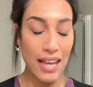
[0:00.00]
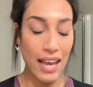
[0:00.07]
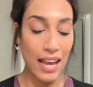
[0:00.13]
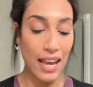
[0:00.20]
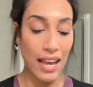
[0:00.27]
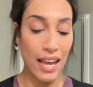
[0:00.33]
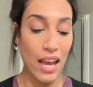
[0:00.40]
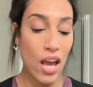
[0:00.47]

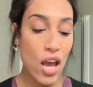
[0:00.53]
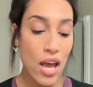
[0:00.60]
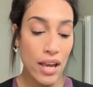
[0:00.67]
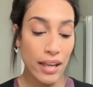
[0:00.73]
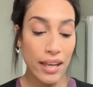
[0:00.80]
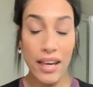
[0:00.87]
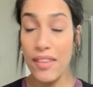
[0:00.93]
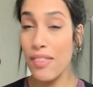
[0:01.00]
a
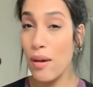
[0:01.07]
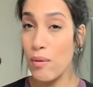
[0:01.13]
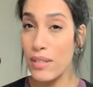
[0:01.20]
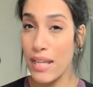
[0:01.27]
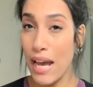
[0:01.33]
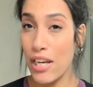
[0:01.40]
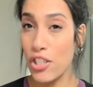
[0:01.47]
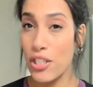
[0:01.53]
kit that was
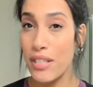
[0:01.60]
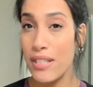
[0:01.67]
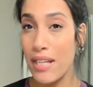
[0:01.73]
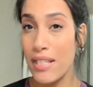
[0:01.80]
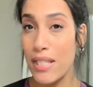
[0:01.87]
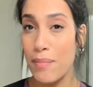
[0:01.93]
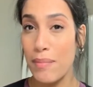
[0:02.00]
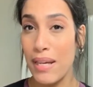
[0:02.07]
actually
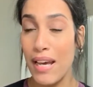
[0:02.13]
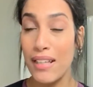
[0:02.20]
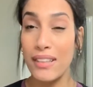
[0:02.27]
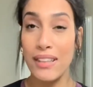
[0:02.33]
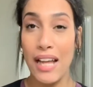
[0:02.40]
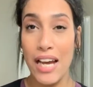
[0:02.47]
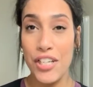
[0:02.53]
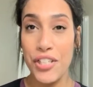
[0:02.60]
sent to me
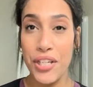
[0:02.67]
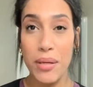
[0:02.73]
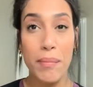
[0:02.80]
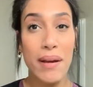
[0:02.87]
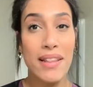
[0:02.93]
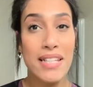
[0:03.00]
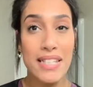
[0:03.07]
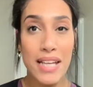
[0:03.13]
last year
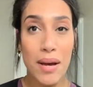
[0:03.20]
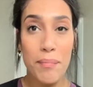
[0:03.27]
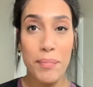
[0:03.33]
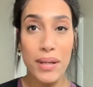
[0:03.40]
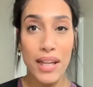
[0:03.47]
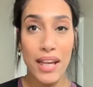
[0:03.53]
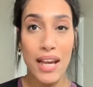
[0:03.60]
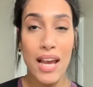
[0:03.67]
by this
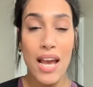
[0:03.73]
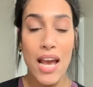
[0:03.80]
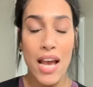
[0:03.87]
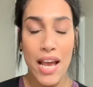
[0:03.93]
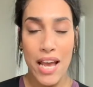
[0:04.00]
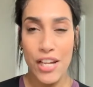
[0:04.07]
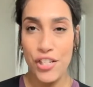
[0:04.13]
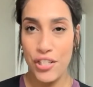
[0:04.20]
company
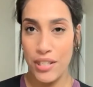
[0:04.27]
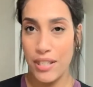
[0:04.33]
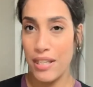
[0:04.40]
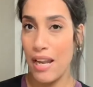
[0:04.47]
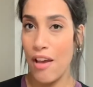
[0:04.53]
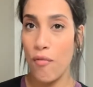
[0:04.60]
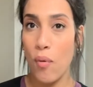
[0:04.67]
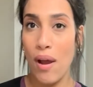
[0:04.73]
and just
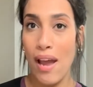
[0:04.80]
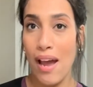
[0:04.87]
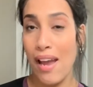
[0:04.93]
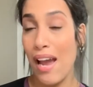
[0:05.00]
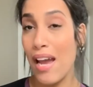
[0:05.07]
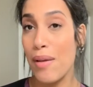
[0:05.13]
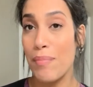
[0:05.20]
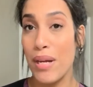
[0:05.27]
an FYI,
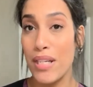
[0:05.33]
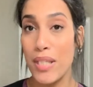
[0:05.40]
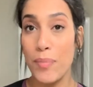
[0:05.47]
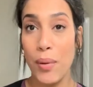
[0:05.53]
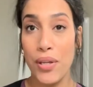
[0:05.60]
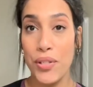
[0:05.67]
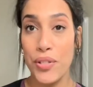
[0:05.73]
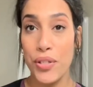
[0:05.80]
I am not
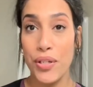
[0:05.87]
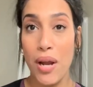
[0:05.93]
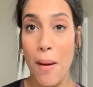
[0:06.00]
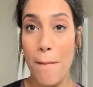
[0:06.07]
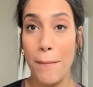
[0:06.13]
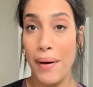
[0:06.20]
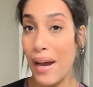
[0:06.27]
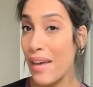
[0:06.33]
sponsored
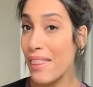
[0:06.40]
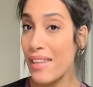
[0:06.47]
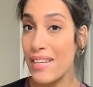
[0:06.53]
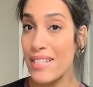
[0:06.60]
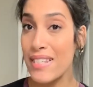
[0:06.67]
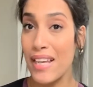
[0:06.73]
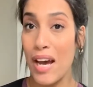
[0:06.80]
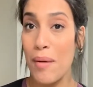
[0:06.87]
by
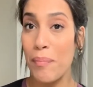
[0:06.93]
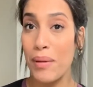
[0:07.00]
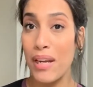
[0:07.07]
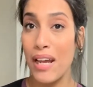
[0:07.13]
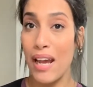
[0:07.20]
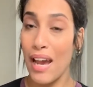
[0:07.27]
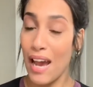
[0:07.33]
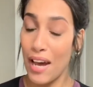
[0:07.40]
this
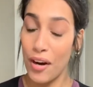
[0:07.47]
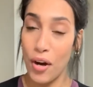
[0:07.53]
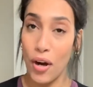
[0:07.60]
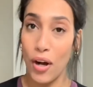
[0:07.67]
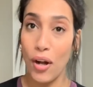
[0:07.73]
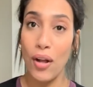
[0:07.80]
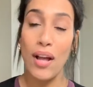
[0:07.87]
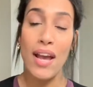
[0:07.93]
company at
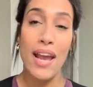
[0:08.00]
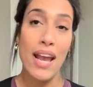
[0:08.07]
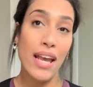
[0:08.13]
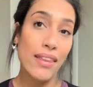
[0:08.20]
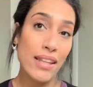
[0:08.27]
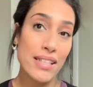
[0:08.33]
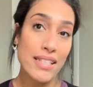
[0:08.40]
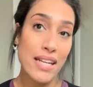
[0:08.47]
all,
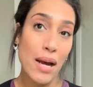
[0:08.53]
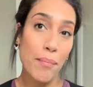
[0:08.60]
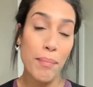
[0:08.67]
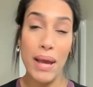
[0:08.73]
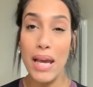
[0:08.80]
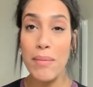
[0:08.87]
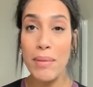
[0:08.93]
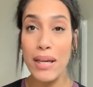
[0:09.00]
and they did not
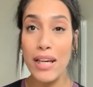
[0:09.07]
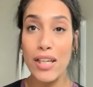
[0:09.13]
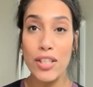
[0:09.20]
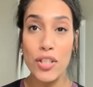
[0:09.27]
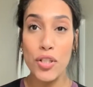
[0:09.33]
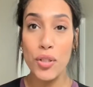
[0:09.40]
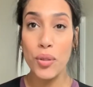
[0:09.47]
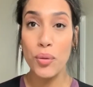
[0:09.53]
pay me
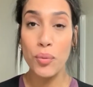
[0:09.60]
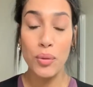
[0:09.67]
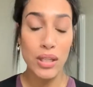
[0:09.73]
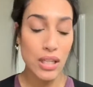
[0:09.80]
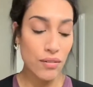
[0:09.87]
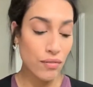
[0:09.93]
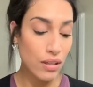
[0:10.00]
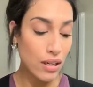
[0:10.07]
to
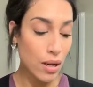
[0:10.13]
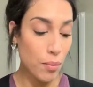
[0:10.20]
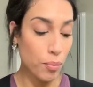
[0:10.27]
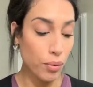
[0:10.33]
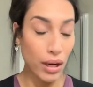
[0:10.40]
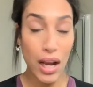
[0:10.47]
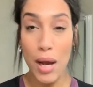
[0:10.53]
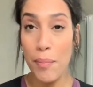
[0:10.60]
even
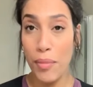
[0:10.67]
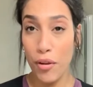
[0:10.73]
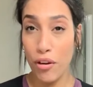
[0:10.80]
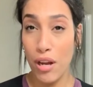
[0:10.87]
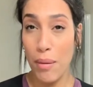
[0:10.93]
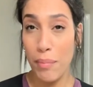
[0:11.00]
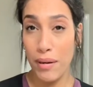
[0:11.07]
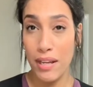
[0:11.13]
bring up their
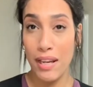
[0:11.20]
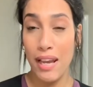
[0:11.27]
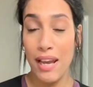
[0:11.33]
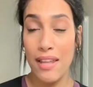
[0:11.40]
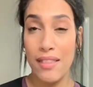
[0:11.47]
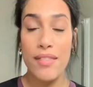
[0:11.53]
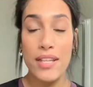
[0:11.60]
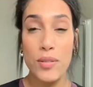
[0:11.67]
company
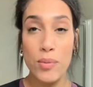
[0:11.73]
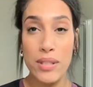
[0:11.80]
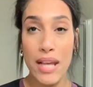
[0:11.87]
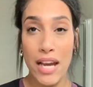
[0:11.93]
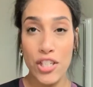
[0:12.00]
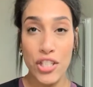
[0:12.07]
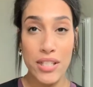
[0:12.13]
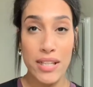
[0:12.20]
again. This was
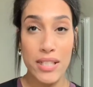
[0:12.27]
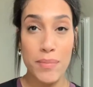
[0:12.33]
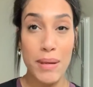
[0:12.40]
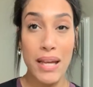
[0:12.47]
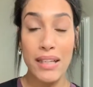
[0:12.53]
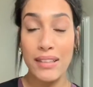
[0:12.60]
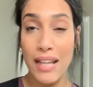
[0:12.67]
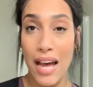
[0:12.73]
actually sent to
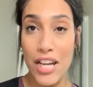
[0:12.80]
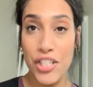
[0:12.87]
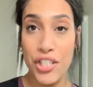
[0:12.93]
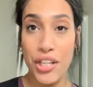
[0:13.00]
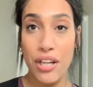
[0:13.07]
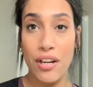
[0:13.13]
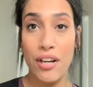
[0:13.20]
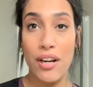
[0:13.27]
me last
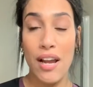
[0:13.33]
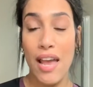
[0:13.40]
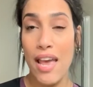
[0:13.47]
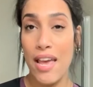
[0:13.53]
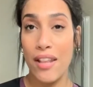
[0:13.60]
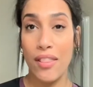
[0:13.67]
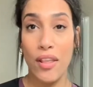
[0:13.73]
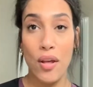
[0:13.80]
year,
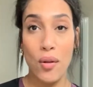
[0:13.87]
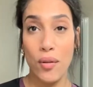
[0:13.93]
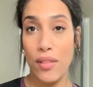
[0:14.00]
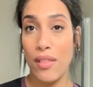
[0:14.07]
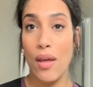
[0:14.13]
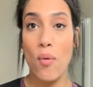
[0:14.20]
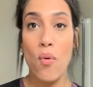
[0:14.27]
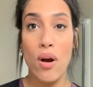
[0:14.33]
and the only thing
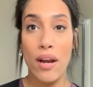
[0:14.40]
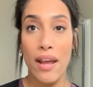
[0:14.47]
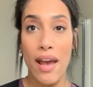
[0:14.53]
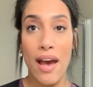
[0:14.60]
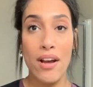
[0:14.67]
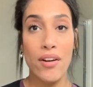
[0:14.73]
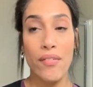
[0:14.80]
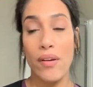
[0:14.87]
they wanted
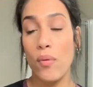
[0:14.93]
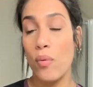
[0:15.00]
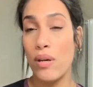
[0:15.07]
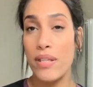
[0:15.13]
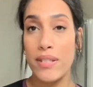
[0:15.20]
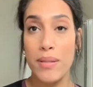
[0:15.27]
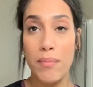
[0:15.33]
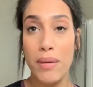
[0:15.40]
out of it
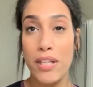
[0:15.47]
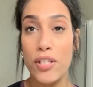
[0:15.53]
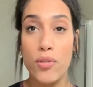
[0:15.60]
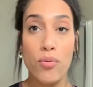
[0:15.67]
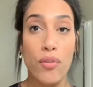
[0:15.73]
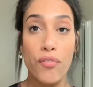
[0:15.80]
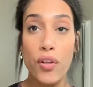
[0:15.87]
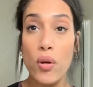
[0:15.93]
was me to
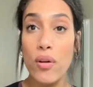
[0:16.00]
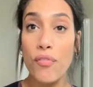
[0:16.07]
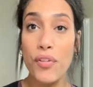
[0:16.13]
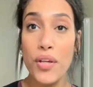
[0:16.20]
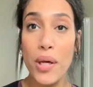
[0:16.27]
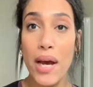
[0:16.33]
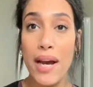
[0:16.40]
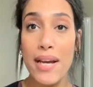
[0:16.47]
review it for
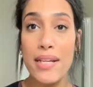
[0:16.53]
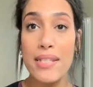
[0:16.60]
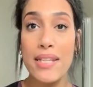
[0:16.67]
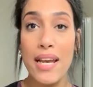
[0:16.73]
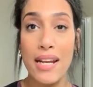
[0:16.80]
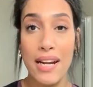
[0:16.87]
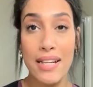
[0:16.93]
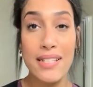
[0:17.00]
you guys,
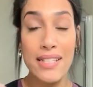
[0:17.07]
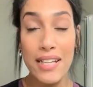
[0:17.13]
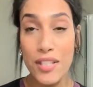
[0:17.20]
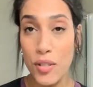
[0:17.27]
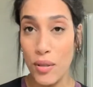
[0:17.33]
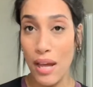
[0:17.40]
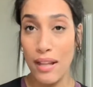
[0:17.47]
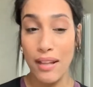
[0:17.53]
and I did
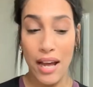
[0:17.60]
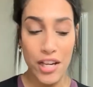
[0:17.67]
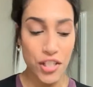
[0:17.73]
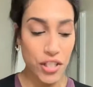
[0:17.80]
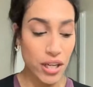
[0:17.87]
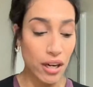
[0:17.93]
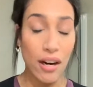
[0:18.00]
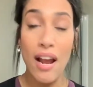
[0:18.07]
do that
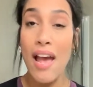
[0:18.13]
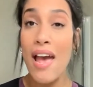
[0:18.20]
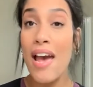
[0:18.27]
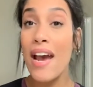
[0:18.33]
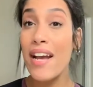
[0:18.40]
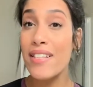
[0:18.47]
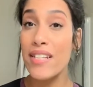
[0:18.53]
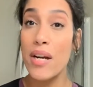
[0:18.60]
last year.
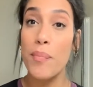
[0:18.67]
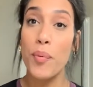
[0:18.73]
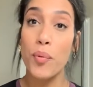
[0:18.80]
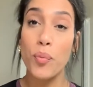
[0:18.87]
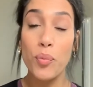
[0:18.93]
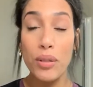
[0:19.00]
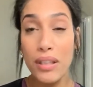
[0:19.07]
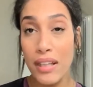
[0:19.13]
Ended up
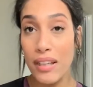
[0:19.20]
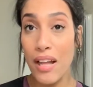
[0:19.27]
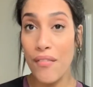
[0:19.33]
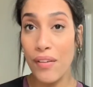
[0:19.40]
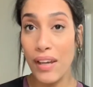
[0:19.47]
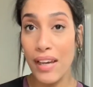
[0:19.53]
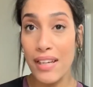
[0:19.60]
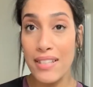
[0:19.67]
really
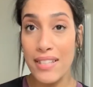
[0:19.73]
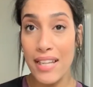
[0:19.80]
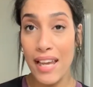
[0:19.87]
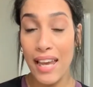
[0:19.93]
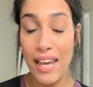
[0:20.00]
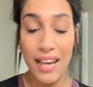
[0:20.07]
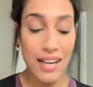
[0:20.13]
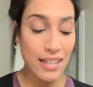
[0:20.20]
loving it,
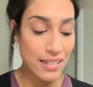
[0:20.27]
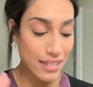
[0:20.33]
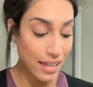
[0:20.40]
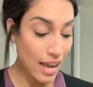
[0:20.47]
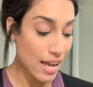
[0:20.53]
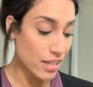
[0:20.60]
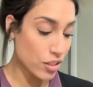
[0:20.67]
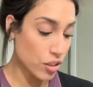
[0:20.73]
and
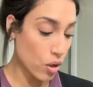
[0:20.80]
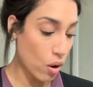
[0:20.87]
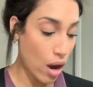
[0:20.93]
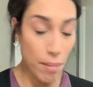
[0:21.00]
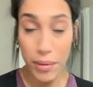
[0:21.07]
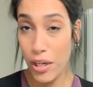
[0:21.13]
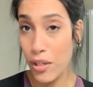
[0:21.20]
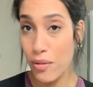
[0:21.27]
yeah, so
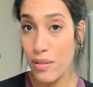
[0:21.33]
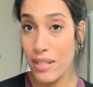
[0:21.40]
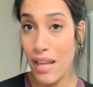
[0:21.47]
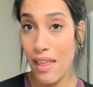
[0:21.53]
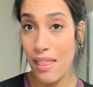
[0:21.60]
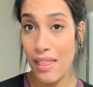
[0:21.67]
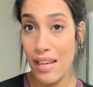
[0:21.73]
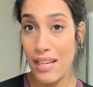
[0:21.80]
I'm gonna use
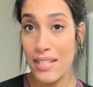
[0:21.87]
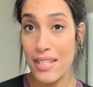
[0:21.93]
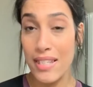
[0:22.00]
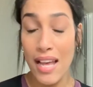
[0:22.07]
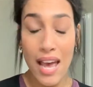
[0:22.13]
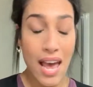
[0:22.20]
this.